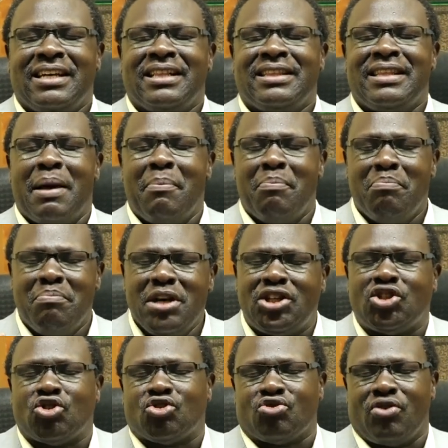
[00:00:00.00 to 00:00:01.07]
the
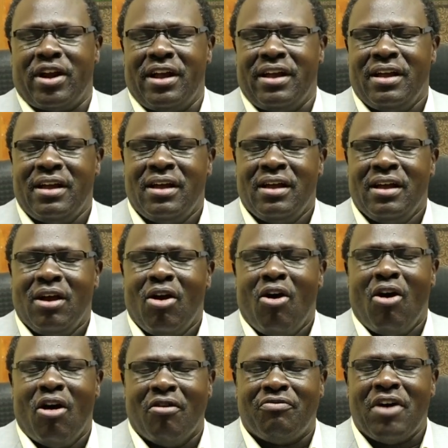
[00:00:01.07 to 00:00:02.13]
mystery
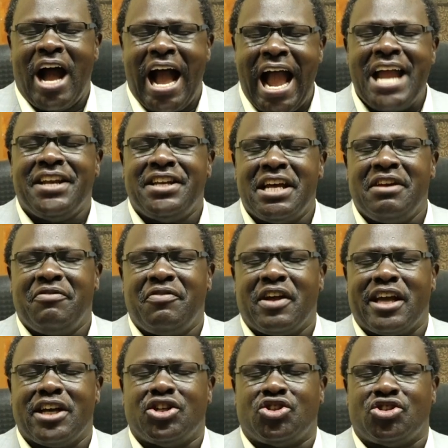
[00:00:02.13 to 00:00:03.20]
of
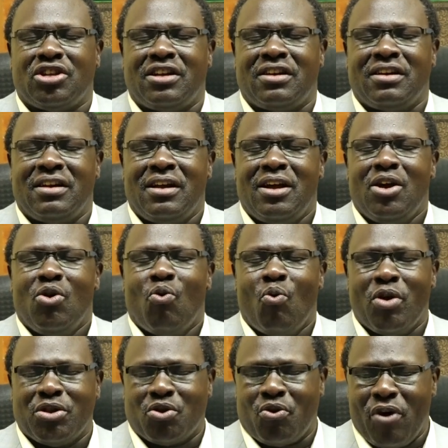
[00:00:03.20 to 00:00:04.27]
identification
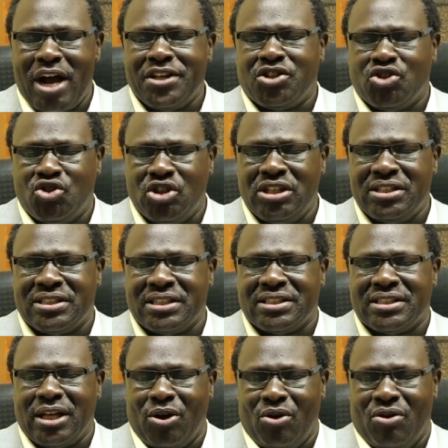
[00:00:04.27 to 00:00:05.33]
with Christ
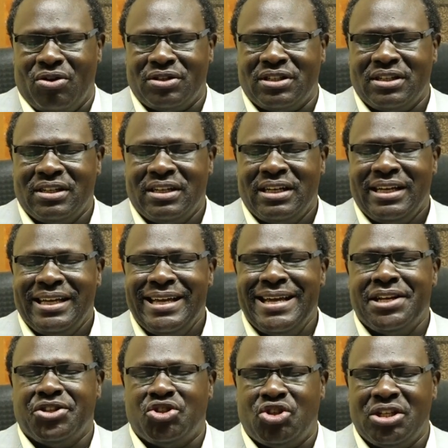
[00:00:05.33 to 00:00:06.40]
Jesus the Lord.
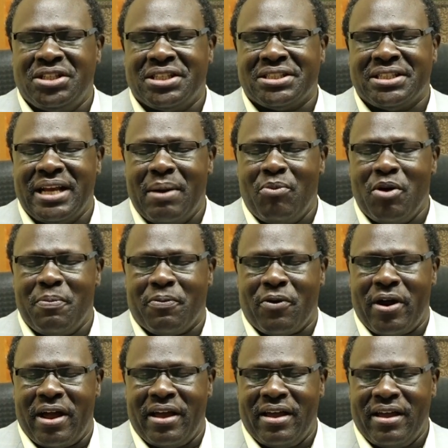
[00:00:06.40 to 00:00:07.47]
In Jesus' name we
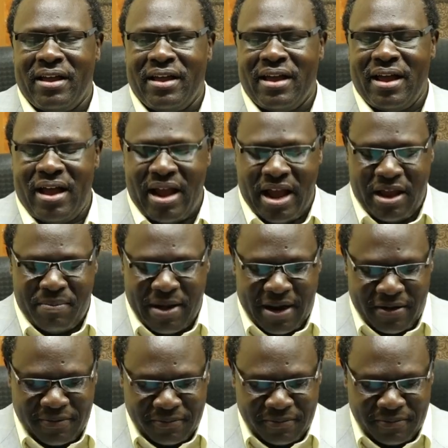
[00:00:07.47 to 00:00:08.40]
pray. Amen.